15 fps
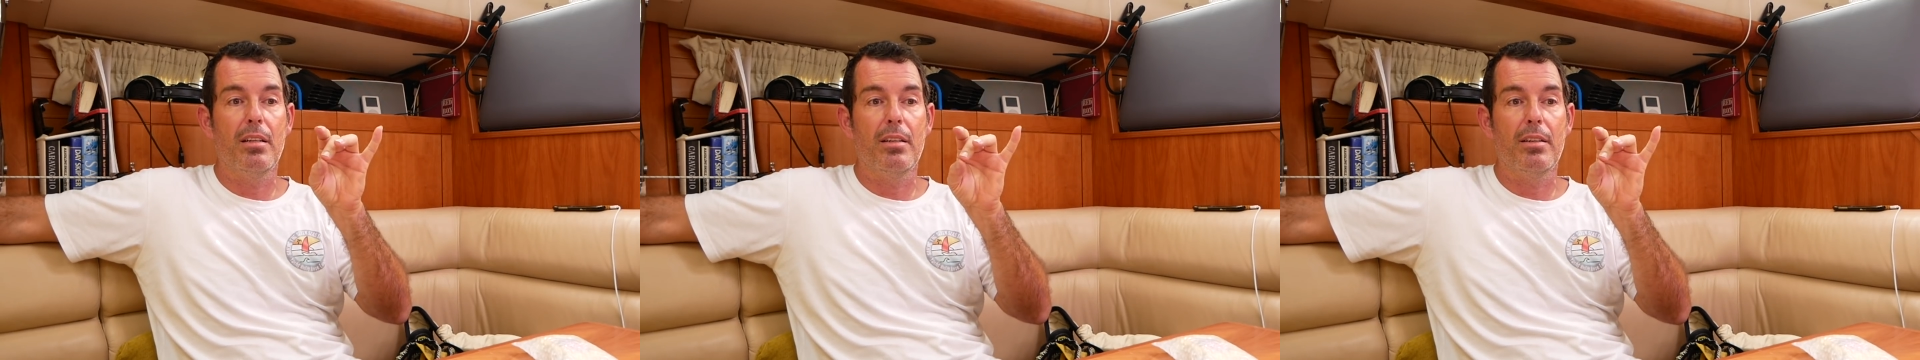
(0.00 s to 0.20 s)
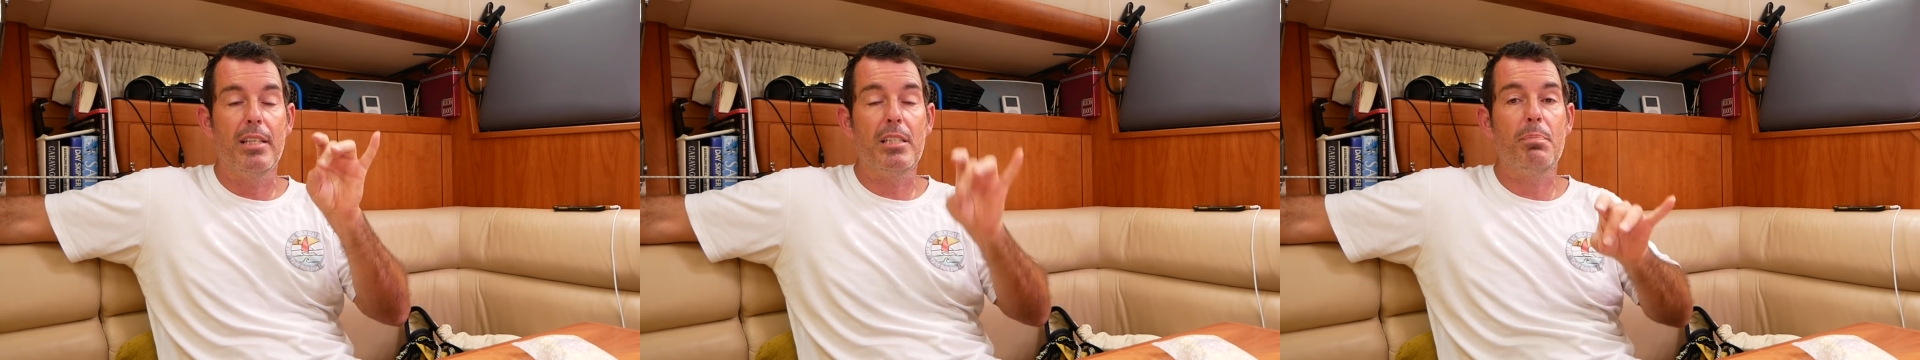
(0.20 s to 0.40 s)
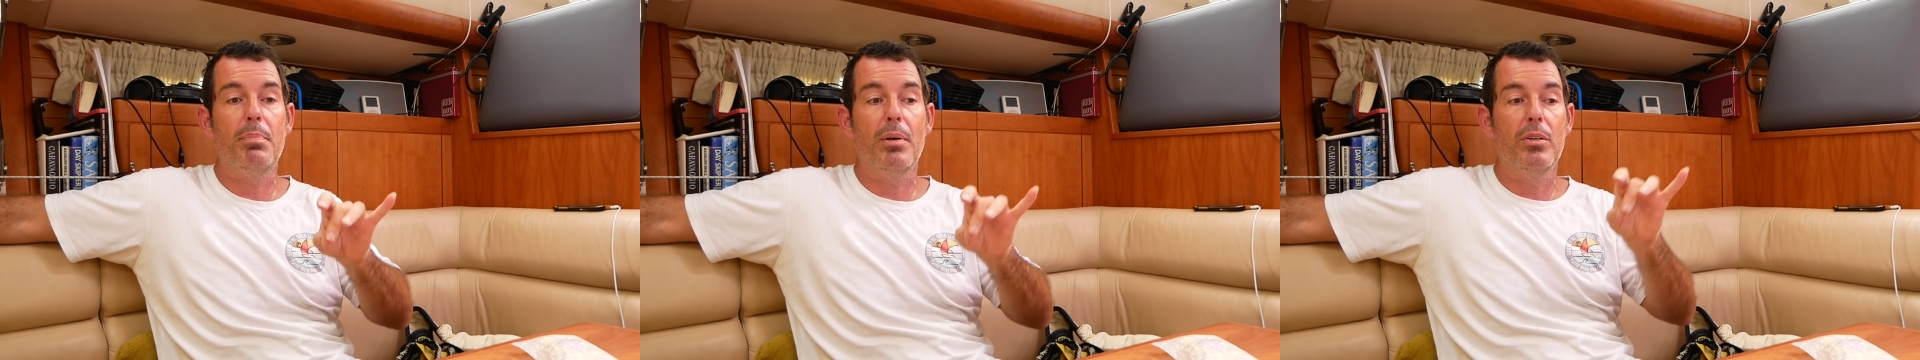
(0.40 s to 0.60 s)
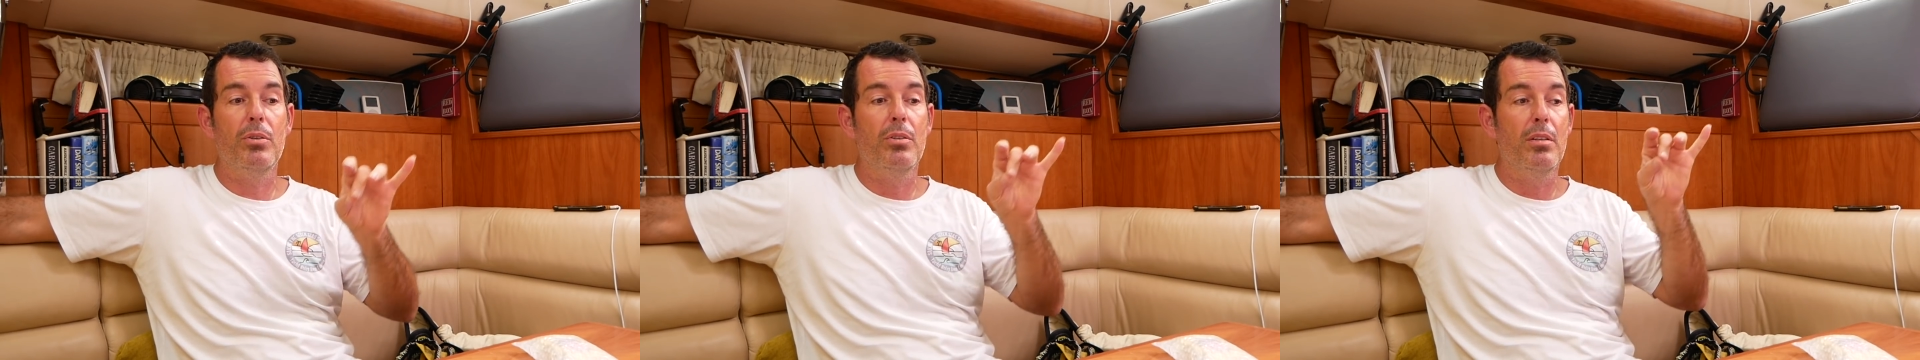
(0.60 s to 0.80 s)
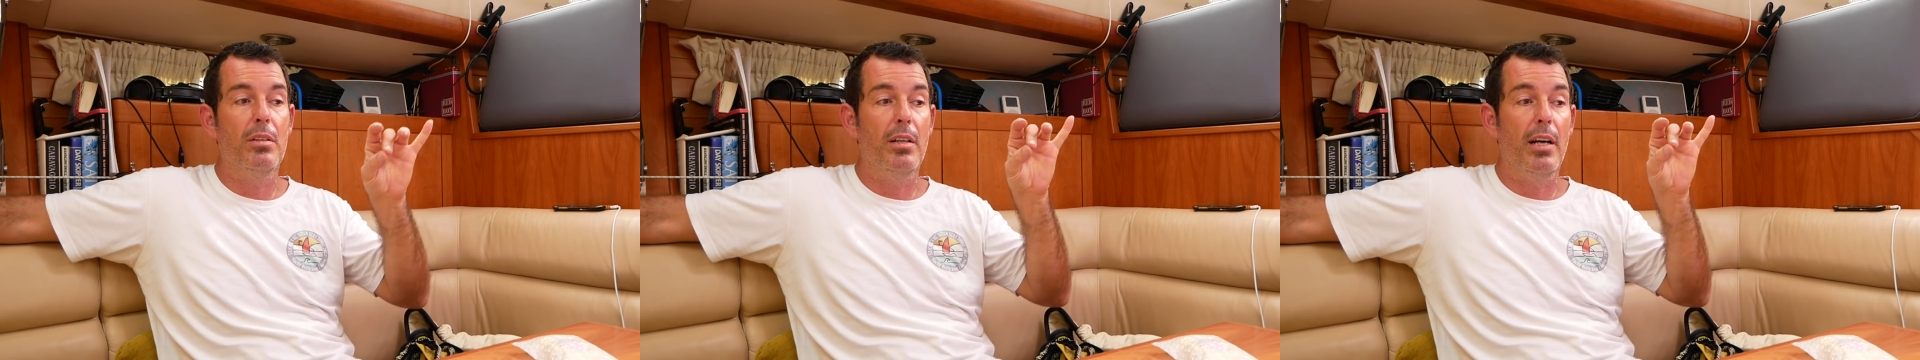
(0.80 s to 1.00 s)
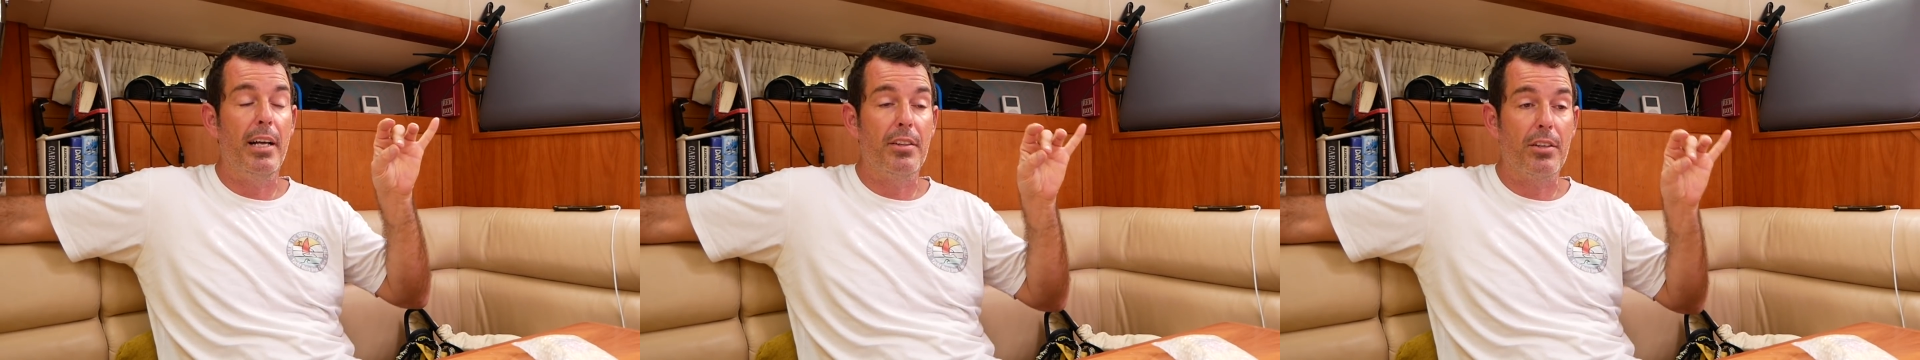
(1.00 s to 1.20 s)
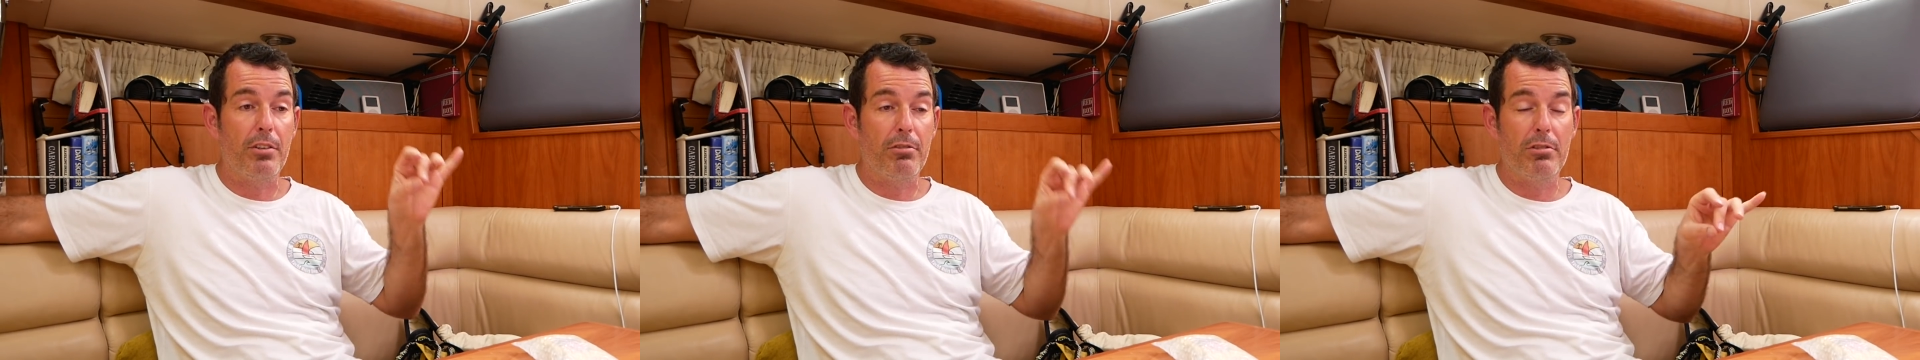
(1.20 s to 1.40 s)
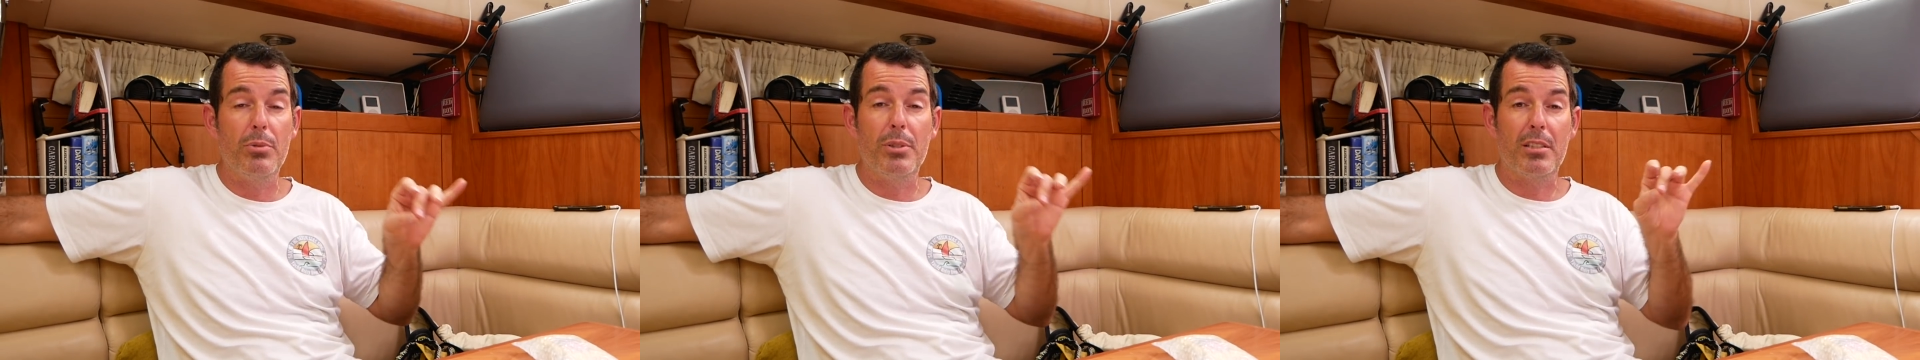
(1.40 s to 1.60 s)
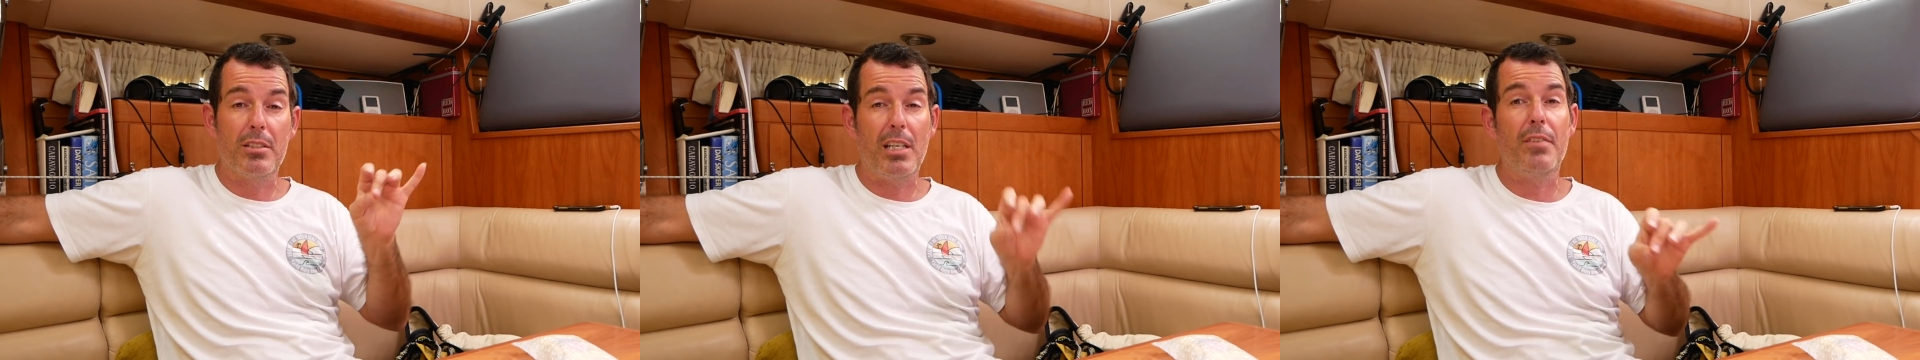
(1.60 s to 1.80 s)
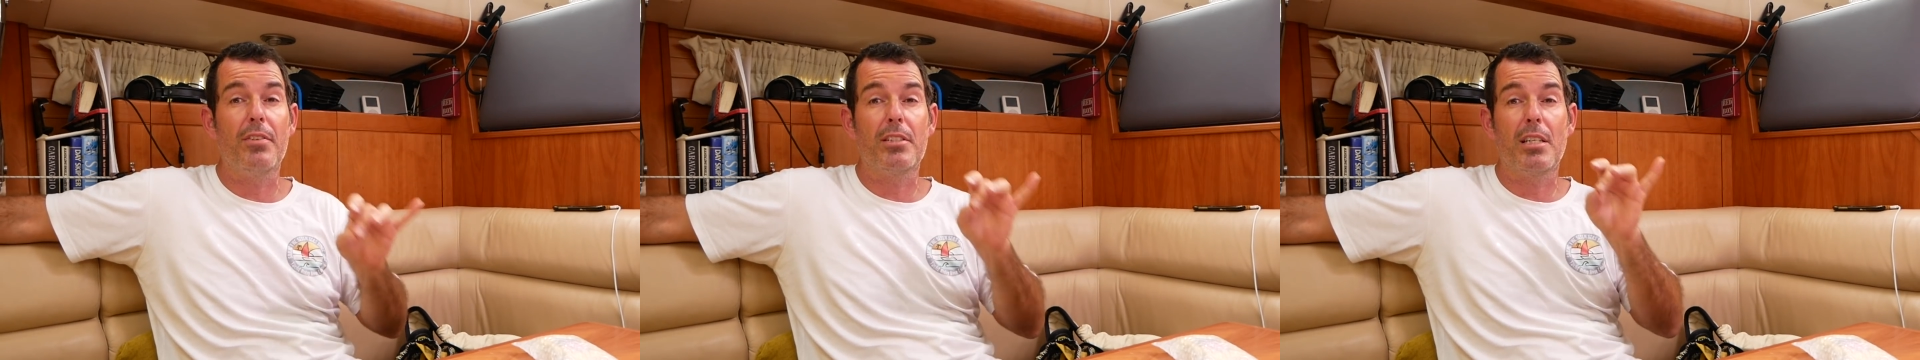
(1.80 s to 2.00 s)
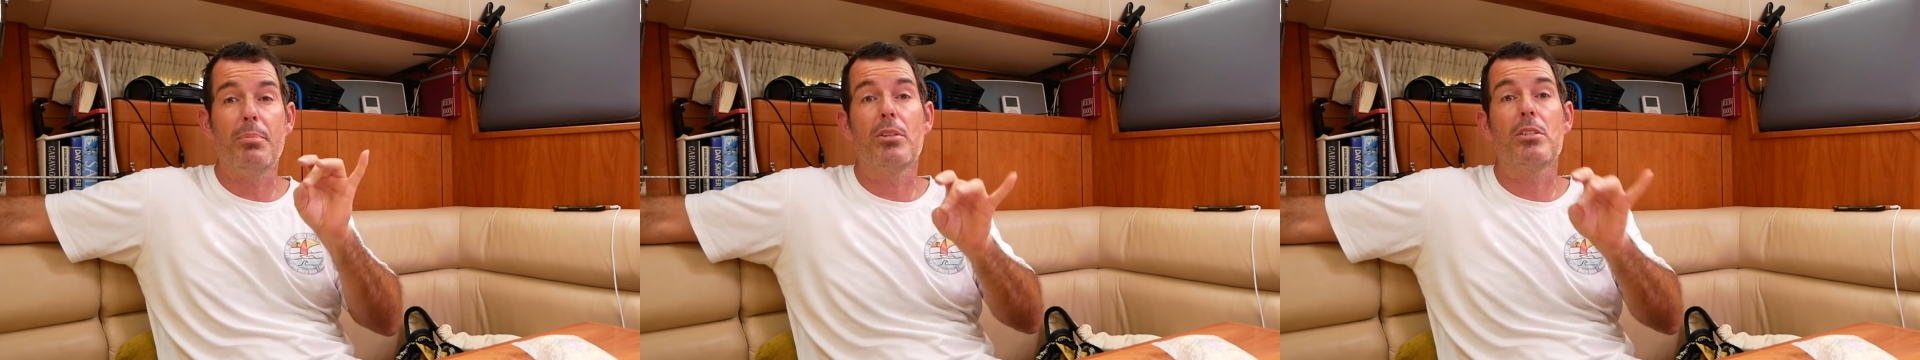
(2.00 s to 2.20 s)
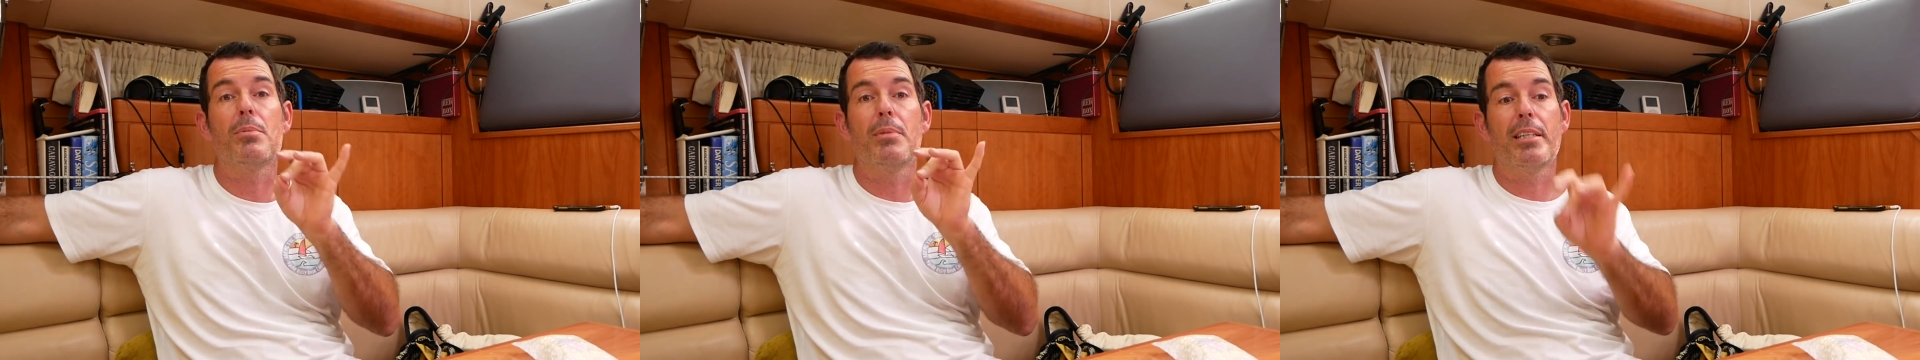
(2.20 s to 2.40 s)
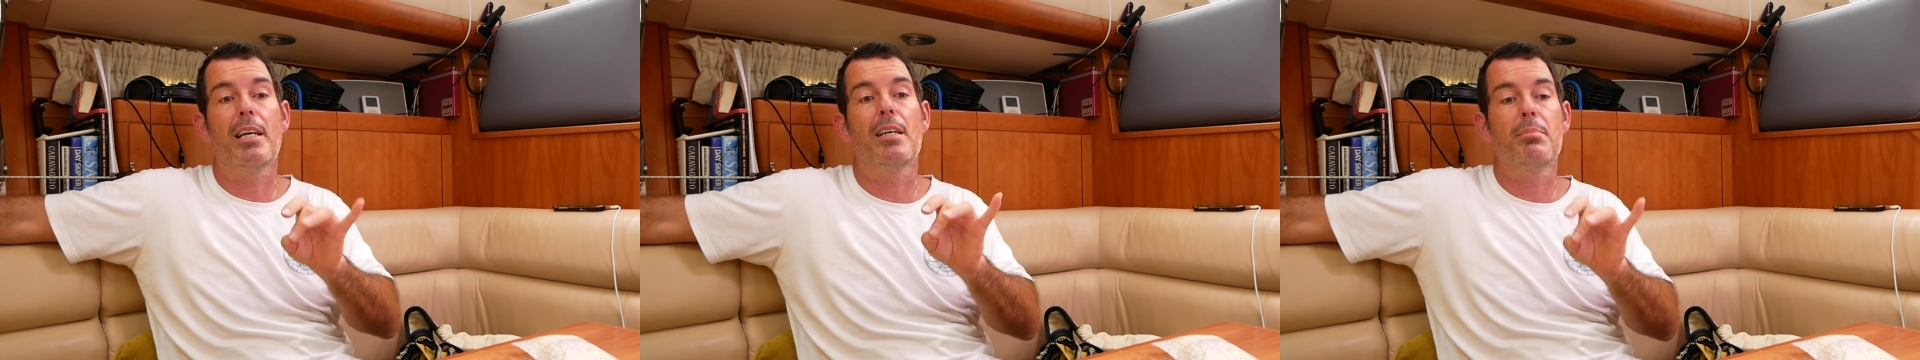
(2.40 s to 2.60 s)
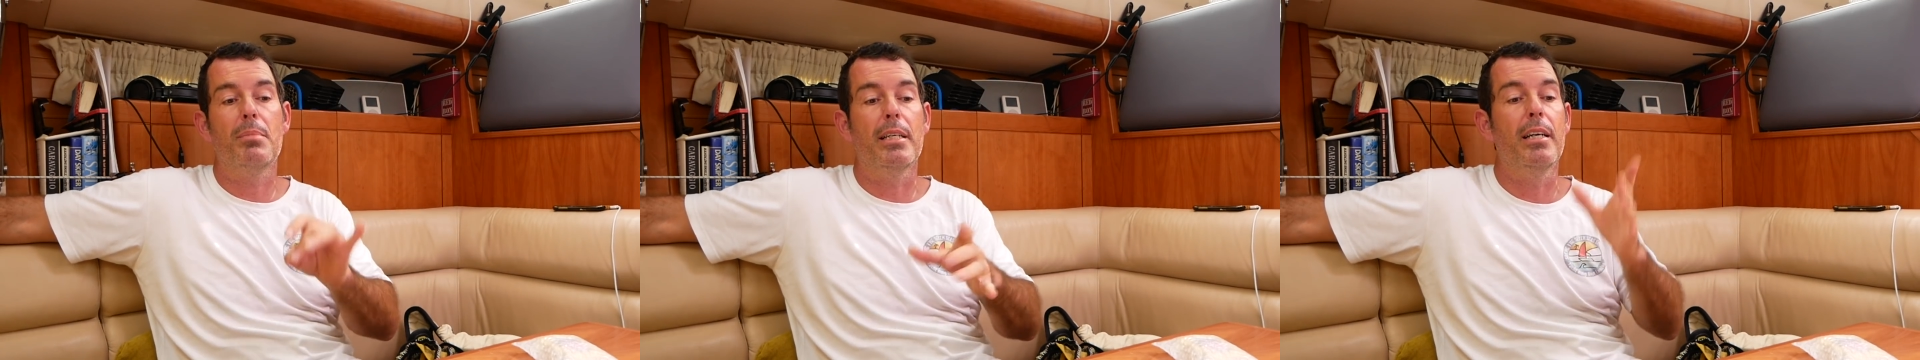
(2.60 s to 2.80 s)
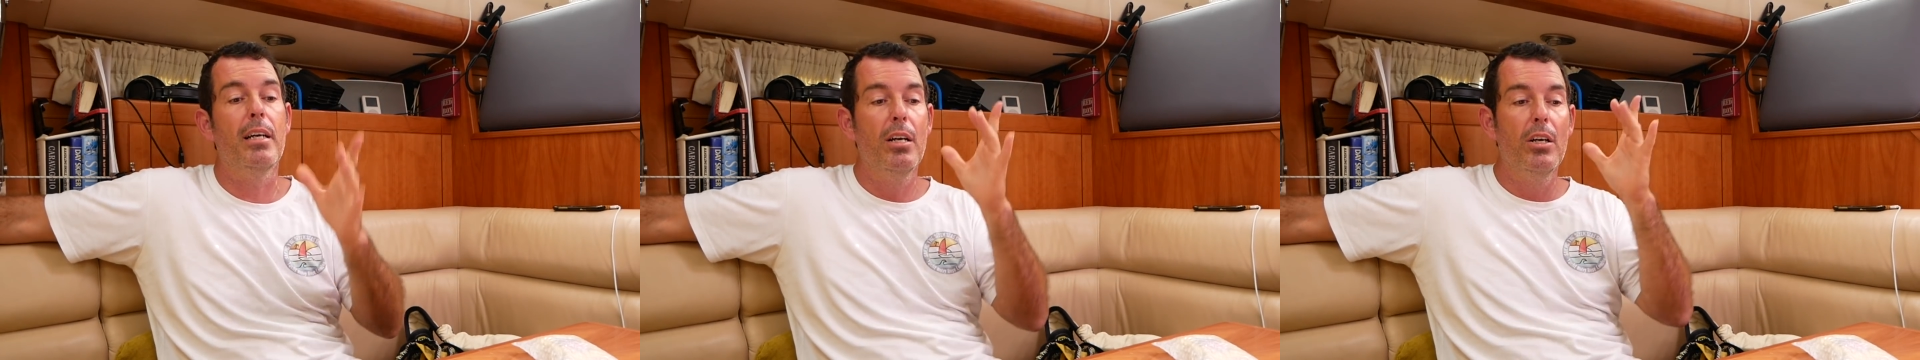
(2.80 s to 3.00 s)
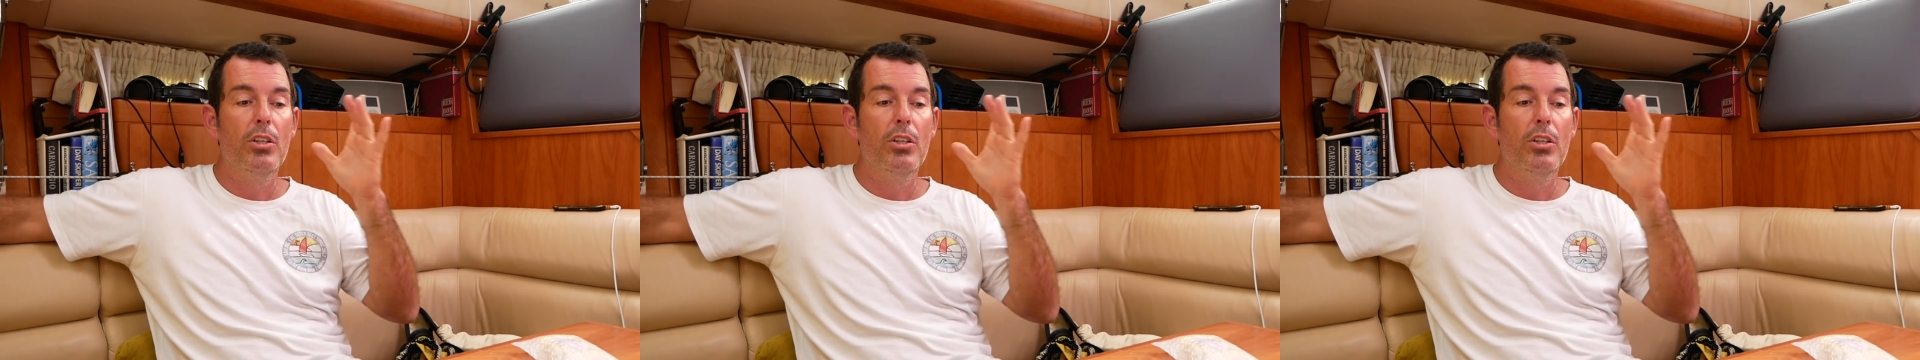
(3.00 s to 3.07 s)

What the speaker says: this boat and the crew as safe as they possibly can be.